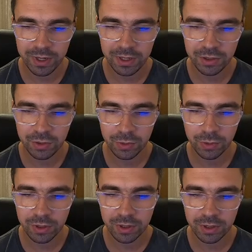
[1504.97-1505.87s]
we need
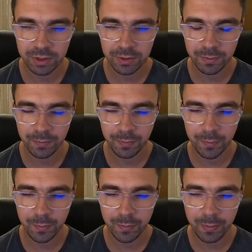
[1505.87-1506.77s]
to
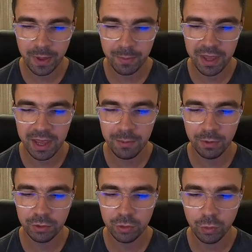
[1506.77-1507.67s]
be
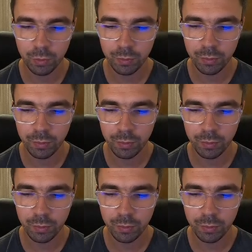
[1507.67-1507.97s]
able to